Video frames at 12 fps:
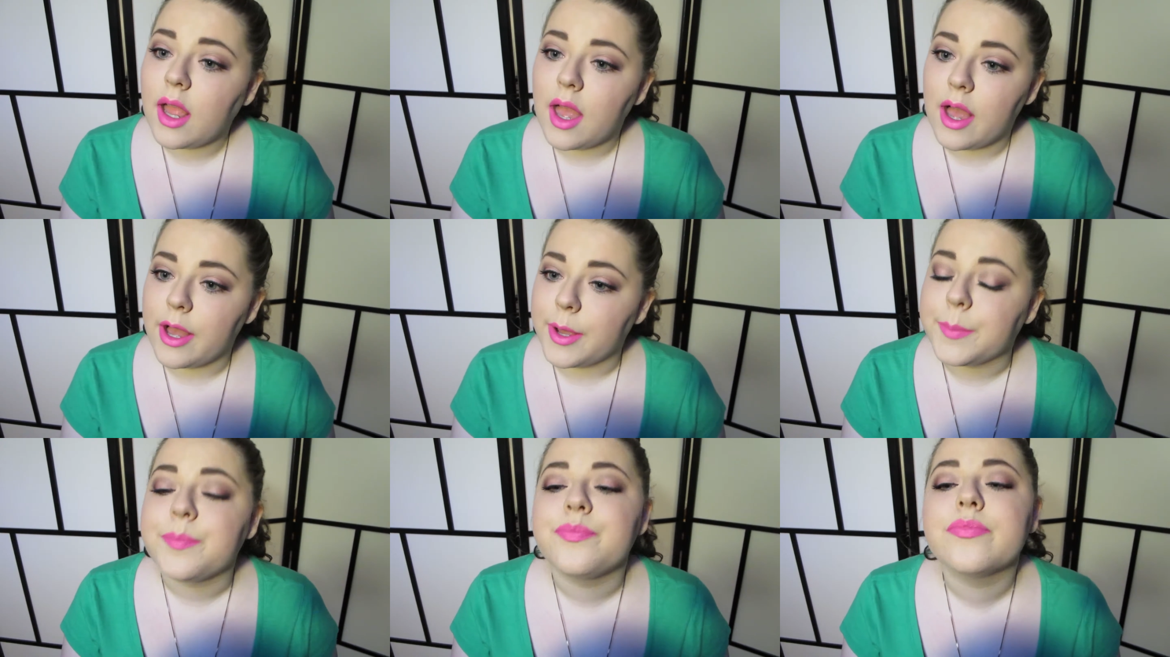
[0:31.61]

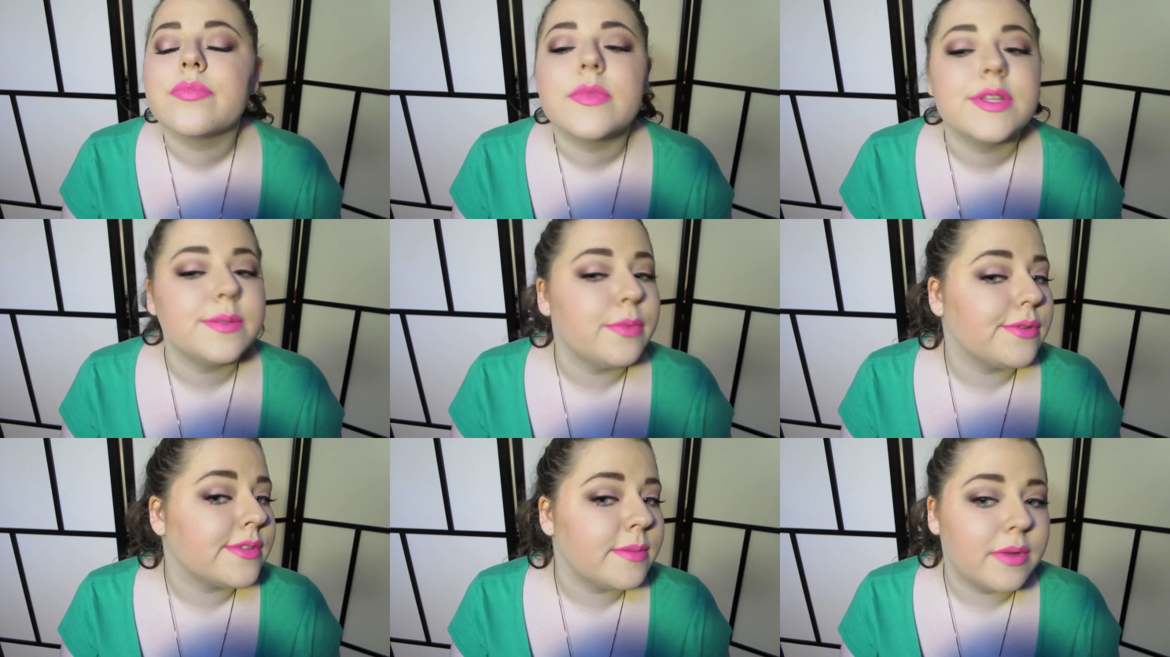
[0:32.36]
This is
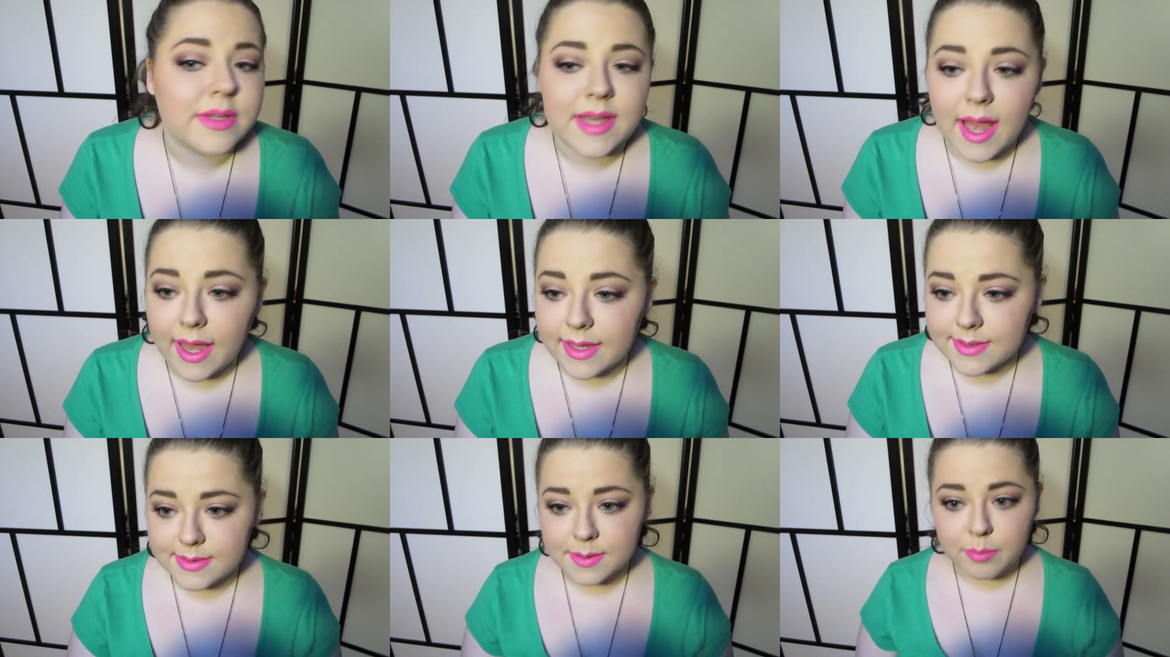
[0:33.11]
mostly about the
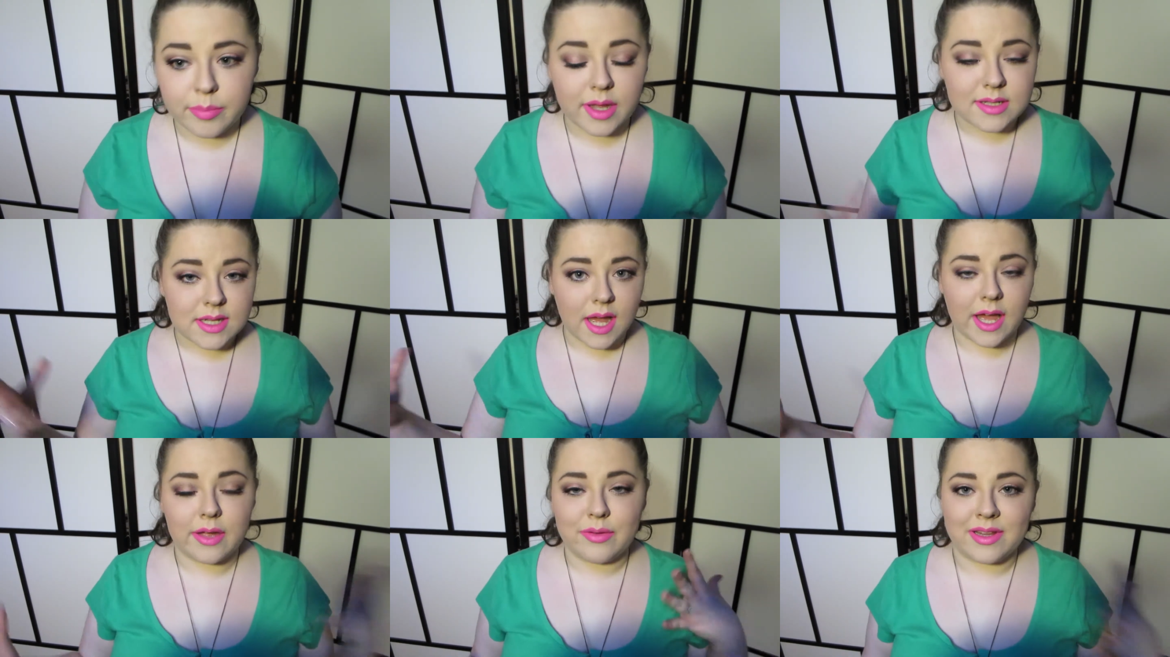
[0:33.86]
eyes, but
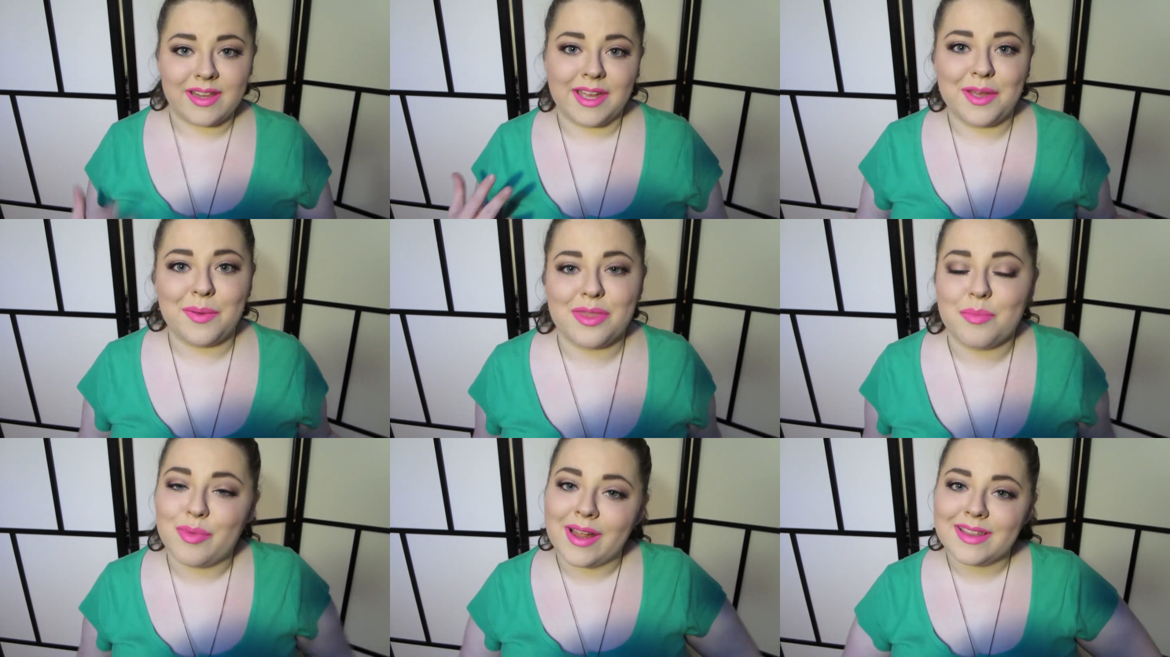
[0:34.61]
I really like it with the
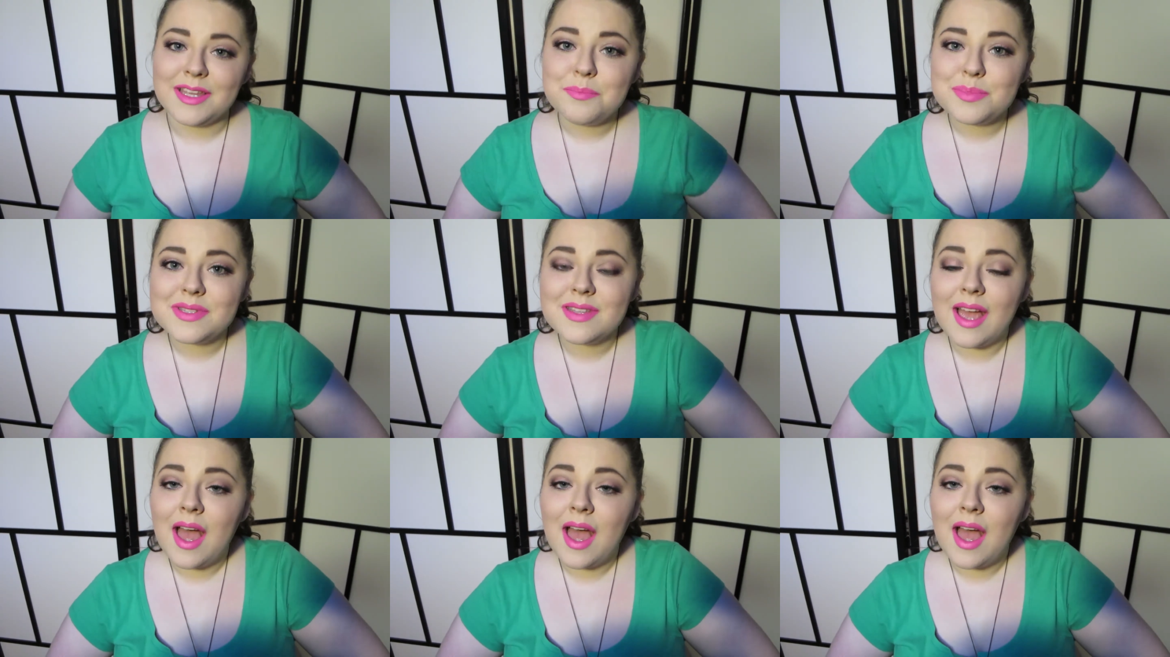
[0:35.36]
bright lips.